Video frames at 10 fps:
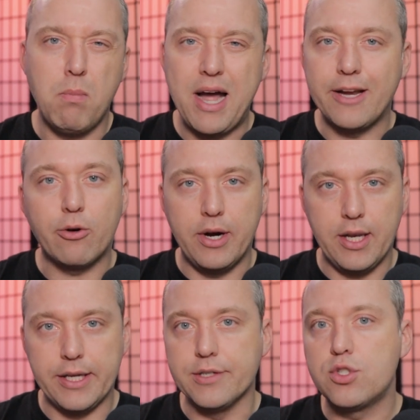might
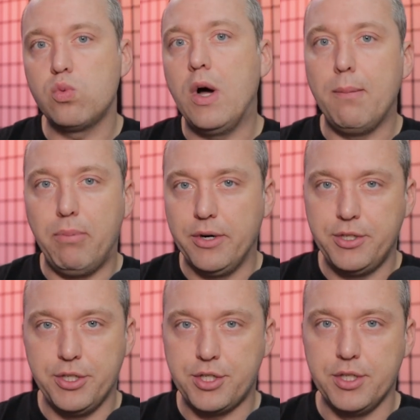create like a swap
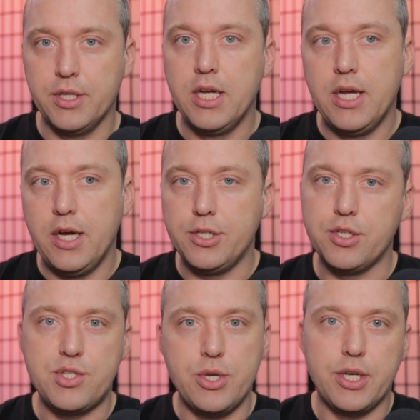partition uh,
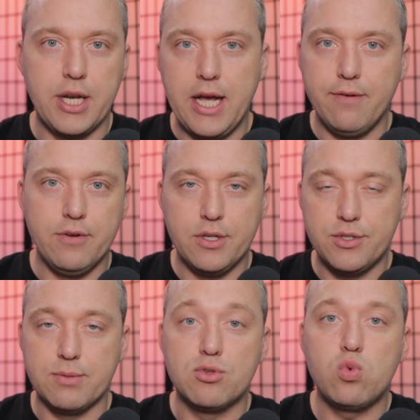just so you can have uh,
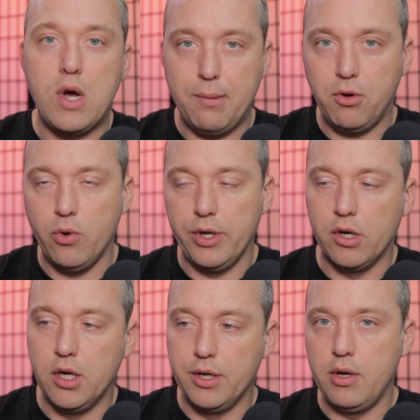some swap
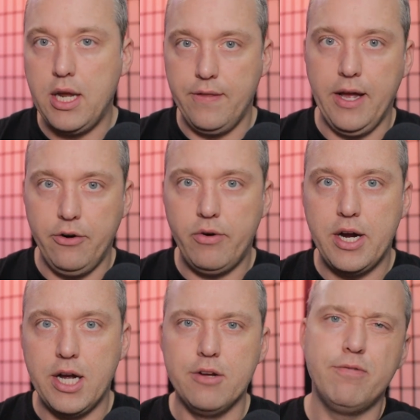going on in that
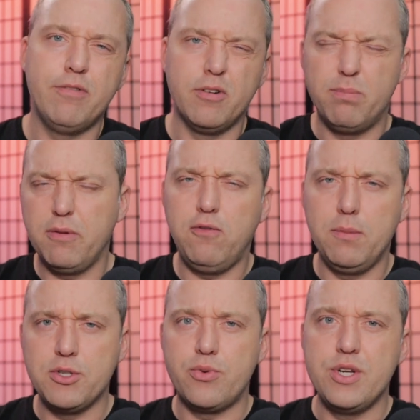drive for
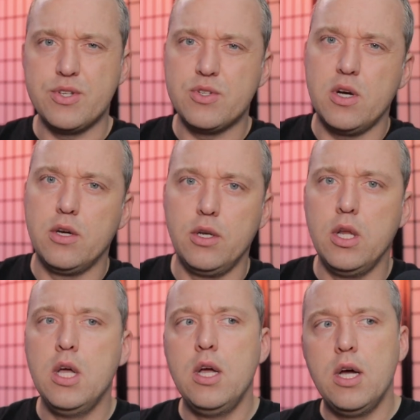performance reasons on
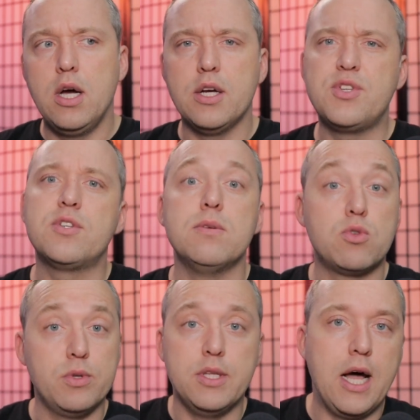uh,
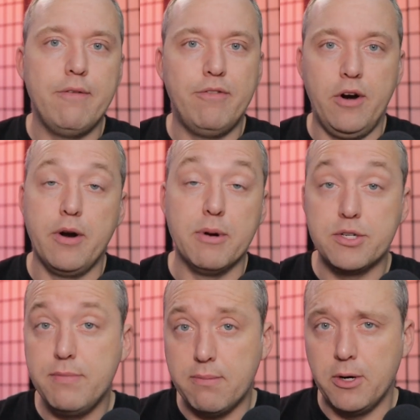systems with not very
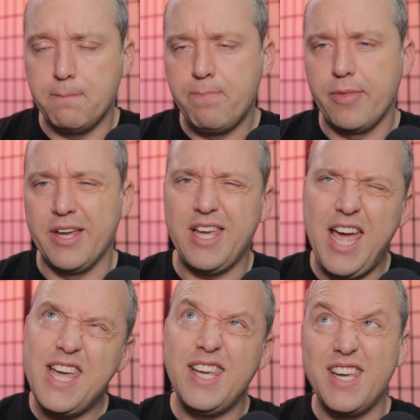much memory. Like
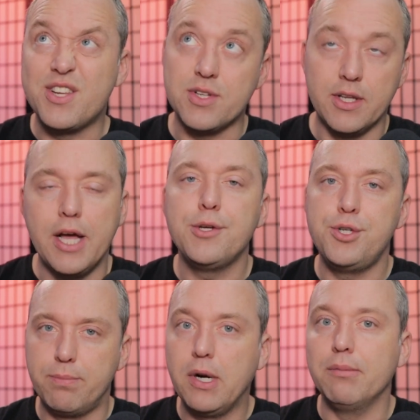8 gigs and
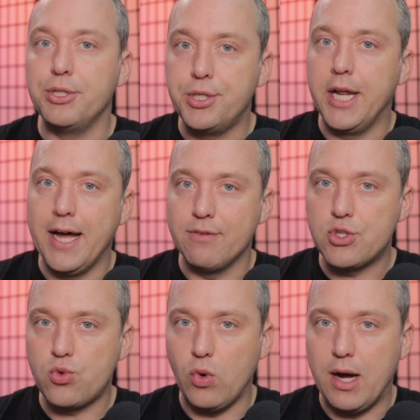less, you probably should have a
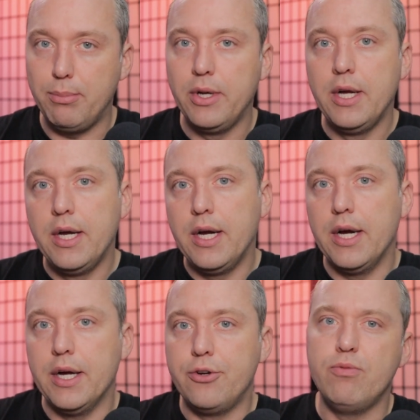swap
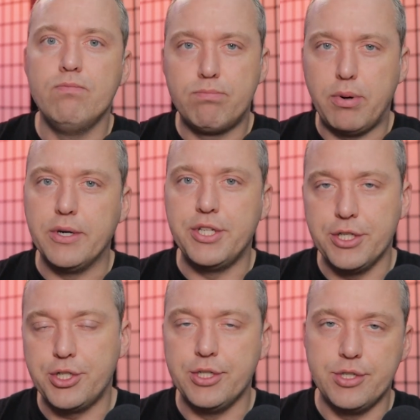uh,
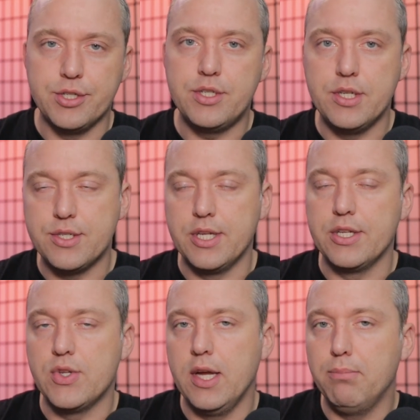partition just as an
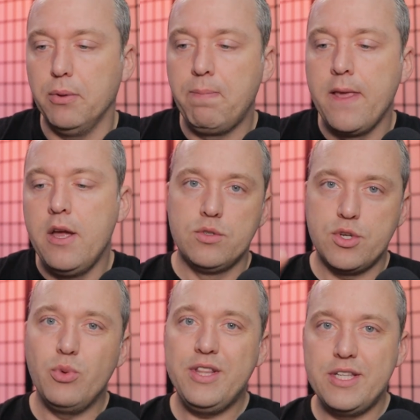example.
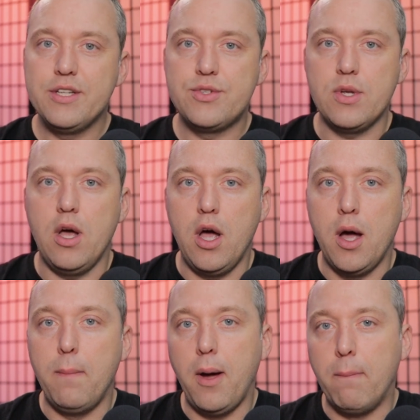So with this,
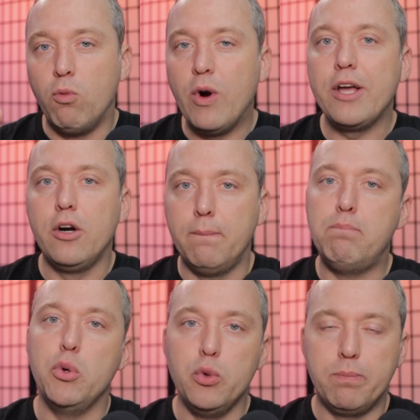a, a regular
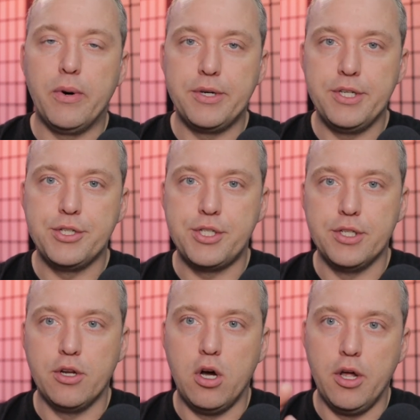boot
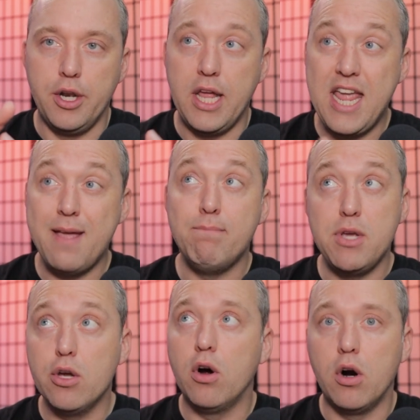partition on
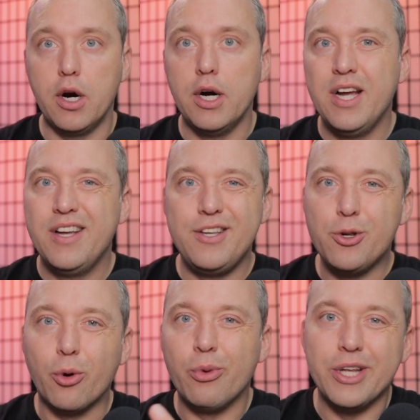MBR,
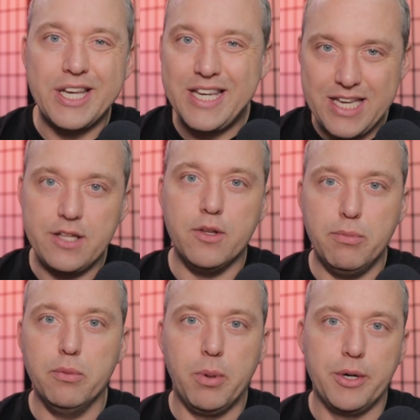you don't really need the
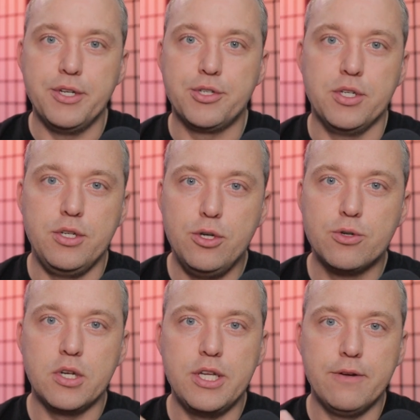boot partition.
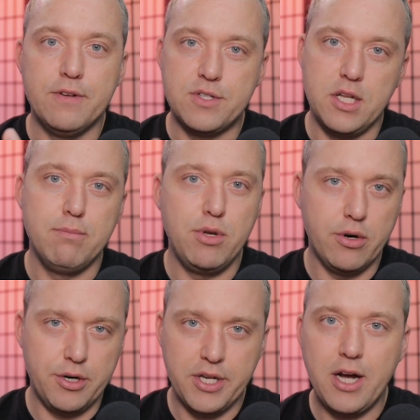Usually if it's an
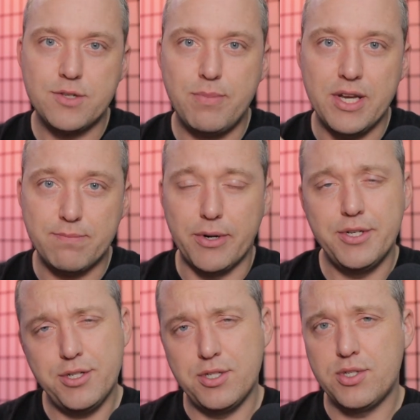MBR DOS-based
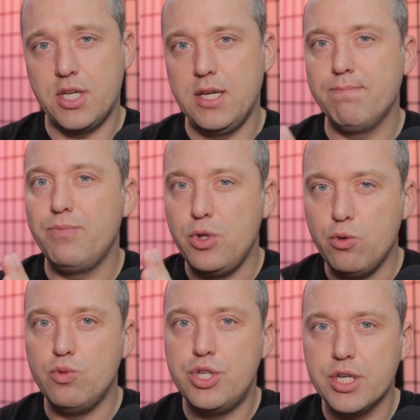partition scheme,
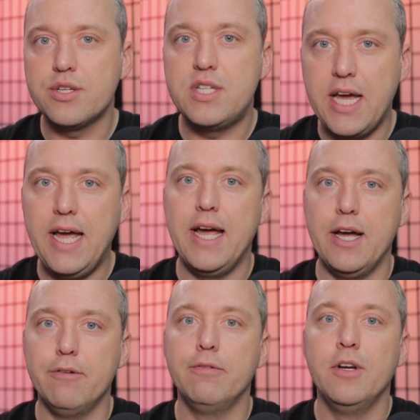you just
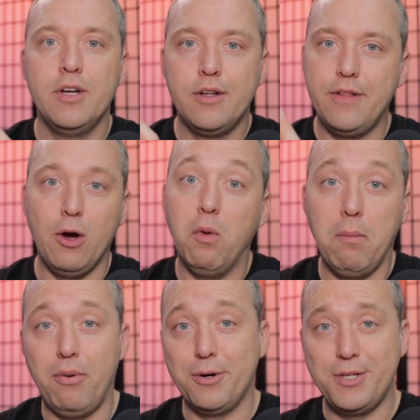have that
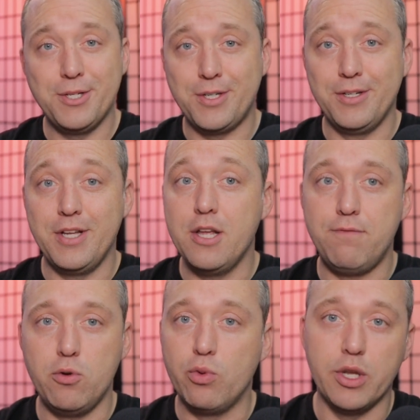one partition
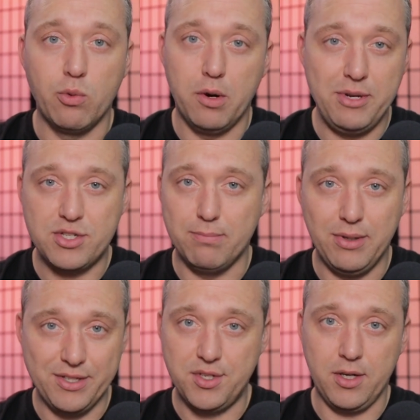if you really want to be
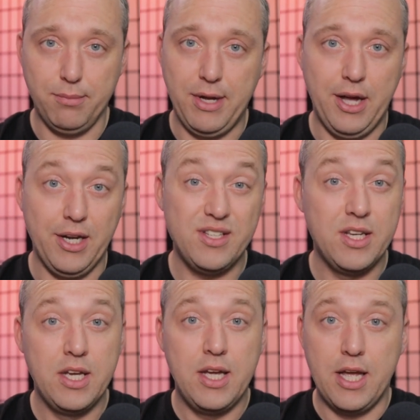simplistic about it
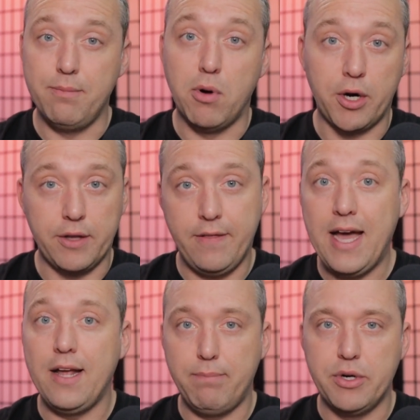and mark
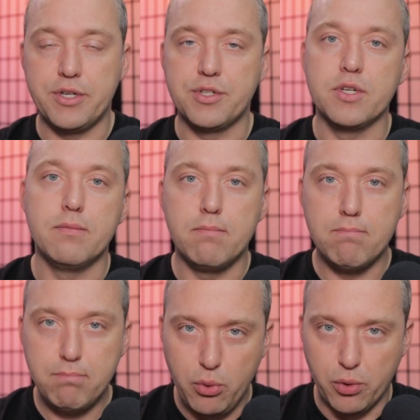that partition
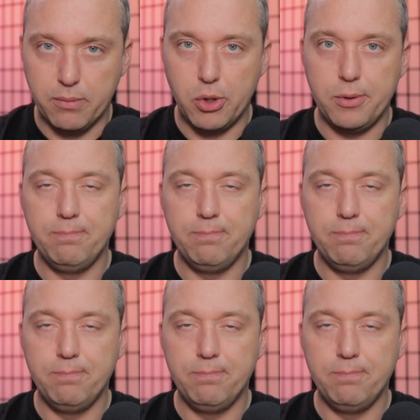bootable.